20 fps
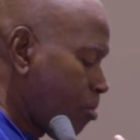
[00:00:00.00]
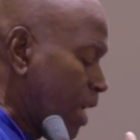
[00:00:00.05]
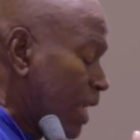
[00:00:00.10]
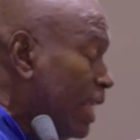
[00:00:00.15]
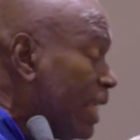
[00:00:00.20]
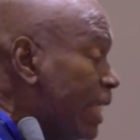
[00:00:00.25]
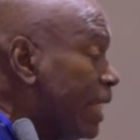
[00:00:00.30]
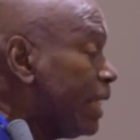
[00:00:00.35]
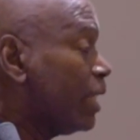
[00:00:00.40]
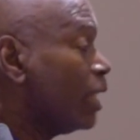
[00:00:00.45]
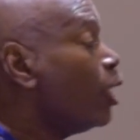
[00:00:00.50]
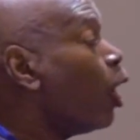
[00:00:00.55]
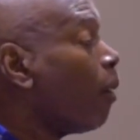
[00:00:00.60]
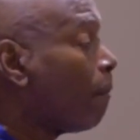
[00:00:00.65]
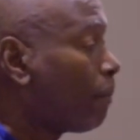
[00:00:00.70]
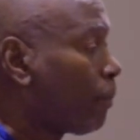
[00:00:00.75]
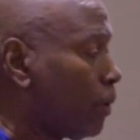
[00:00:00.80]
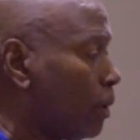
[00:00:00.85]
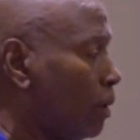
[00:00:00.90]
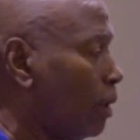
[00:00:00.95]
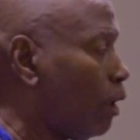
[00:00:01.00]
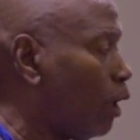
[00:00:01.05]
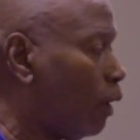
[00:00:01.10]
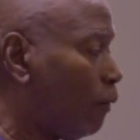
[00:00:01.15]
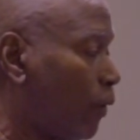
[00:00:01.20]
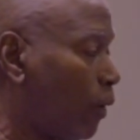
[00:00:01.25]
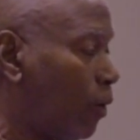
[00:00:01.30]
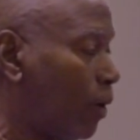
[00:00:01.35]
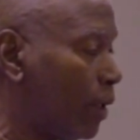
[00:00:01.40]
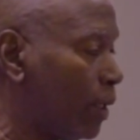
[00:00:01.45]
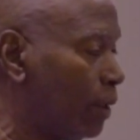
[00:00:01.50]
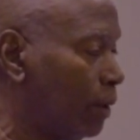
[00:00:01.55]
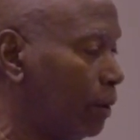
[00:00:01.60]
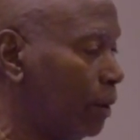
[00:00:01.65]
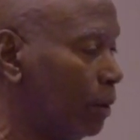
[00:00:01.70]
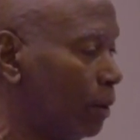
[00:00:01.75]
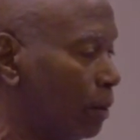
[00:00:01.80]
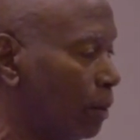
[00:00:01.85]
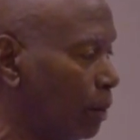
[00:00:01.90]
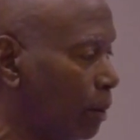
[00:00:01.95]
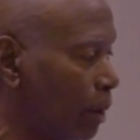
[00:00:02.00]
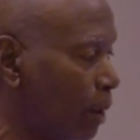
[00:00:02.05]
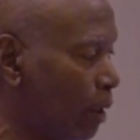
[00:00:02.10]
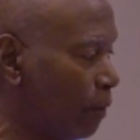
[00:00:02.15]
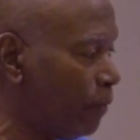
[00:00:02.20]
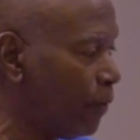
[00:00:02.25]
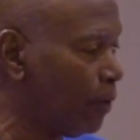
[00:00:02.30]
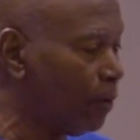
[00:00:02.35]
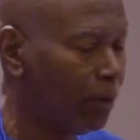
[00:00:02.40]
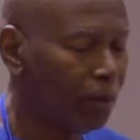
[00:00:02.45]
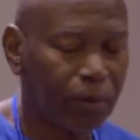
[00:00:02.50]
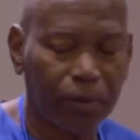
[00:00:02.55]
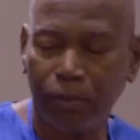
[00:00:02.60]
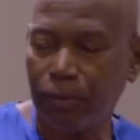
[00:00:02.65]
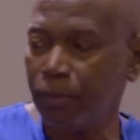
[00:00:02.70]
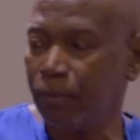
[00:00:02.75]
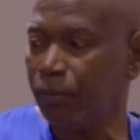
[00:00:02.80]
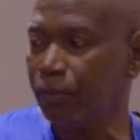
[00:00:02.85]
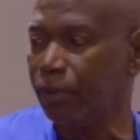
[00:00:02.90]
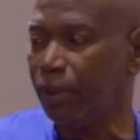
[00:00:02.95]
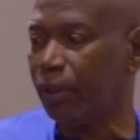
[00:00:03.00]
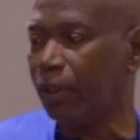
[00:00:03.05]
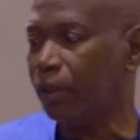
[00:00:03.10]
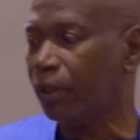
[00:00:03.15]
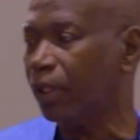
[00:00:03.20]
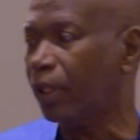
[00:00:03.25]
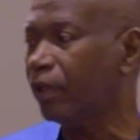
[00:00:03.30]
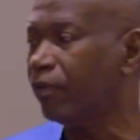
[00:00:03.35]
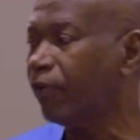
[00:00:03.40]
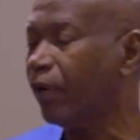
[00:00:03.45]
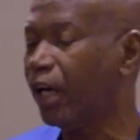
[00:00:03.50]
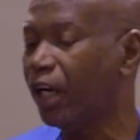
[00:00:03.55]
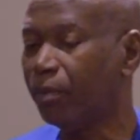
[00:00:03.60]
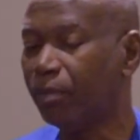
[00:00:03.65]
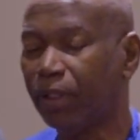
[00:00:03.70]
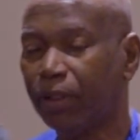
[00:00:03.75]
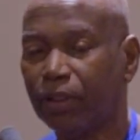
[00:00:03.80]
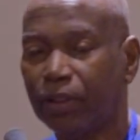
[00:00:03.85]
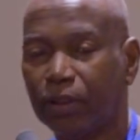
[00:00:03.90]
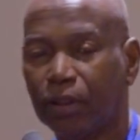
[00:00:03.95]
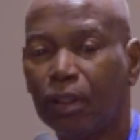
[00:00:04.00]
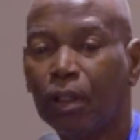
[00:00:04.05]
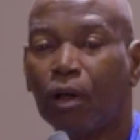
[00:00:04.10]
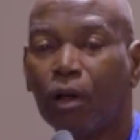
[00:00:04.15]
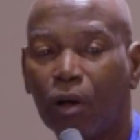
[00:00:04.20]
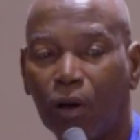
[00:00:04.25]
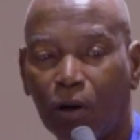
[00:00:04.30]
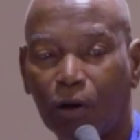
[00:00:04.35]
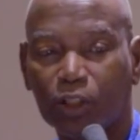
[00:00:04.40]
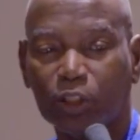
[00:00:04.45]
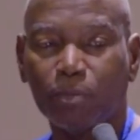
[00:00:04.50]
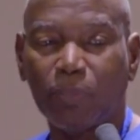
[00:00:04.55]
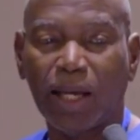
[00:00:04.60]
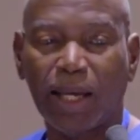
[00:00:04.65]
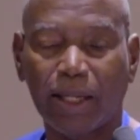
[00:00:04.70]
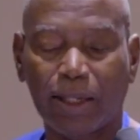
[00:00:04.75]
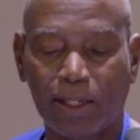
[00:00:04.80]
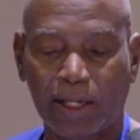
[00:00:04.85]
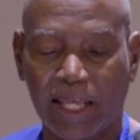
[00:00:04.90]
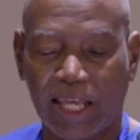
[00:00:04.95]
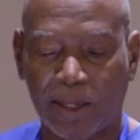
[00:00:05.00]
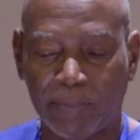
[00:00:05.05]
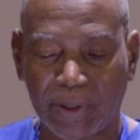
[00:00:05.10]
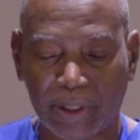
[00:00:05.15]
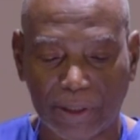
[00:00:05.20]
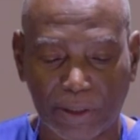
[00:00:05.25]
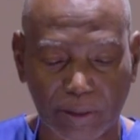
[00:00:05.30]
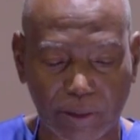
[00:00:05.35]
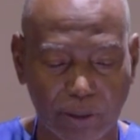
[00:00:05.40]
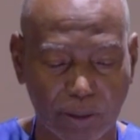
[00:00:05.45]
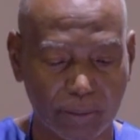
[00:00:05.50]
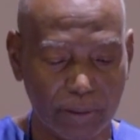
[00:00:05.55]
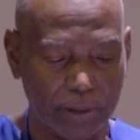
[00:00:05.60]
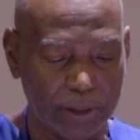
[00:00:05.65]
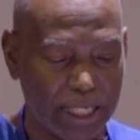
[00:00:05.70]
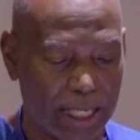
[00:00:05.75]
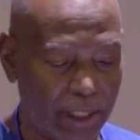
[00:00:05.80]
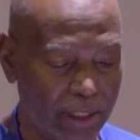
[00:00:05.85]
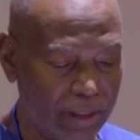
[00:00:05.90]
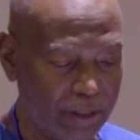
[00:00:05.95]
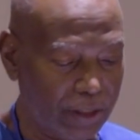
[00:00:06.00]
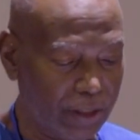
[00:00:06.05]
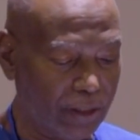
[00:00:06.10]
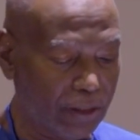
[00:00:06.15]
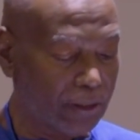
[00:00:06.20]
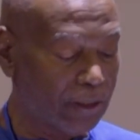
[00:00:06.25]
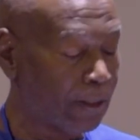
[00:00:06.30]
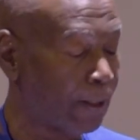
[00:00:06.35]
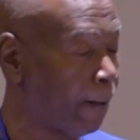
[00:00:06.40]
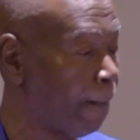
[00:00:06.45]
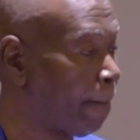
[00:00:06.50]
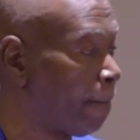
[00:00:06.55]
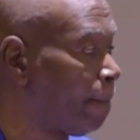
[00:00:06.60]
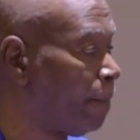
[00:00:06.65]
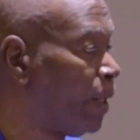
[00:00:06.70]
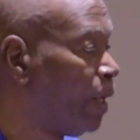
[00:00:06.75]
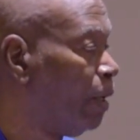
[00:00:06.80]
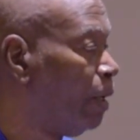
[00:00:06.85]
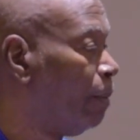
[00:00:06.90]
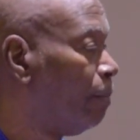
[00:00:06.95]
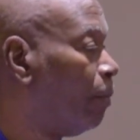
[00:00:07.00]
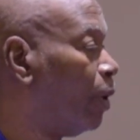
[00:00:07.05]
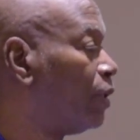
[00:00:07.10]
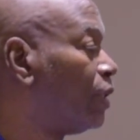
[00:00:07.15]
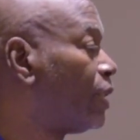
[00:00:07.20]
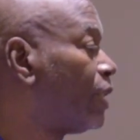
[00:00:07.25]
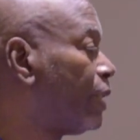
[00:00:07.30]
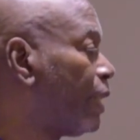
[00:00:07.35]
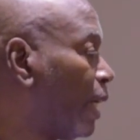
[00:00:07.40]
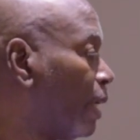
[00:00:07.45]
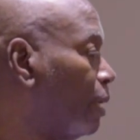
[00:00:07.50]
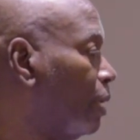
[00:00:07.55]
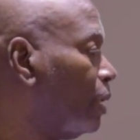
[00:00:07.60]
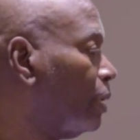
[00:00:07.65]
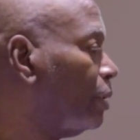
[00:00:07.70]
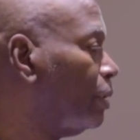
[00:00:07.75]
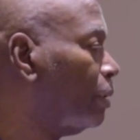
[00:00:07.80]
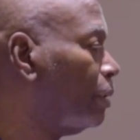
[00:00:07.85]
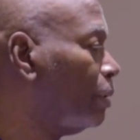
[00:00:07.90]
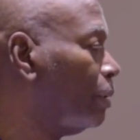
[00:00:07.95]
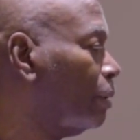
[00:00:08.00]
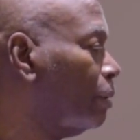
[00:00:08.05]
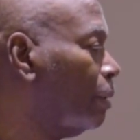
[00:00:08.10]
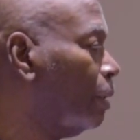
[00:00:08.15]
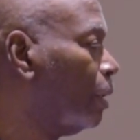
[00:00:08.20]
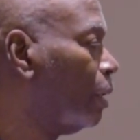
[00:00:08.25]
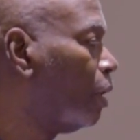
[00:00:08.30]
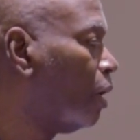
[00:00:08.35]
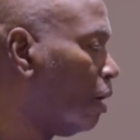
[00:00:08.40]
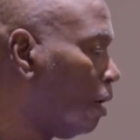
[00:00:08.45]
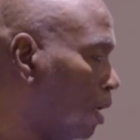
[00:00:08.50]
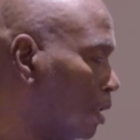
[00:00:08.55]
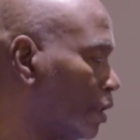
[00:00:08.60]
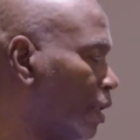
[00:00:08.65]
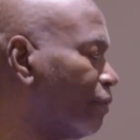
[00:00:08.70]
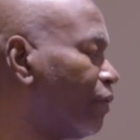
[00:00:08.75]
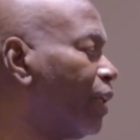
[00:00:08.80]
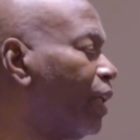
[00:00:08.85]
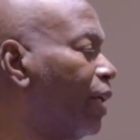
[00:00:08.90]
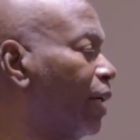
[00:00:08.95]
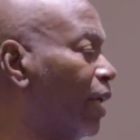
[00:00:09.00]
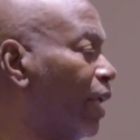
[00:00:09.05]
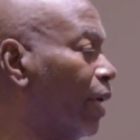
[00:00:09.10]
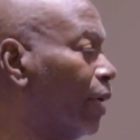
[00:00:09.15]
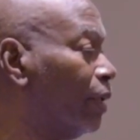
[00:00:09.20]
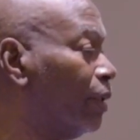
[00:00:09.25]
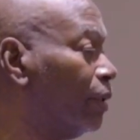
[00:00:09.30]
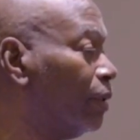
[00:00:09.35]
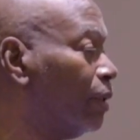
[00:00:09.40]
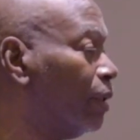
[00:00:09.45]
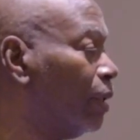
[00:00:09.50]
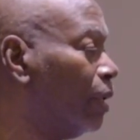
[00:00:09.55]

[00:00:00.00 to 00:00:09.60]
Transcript: heating up of our environment caused by climate challenges. But the second cause of the decline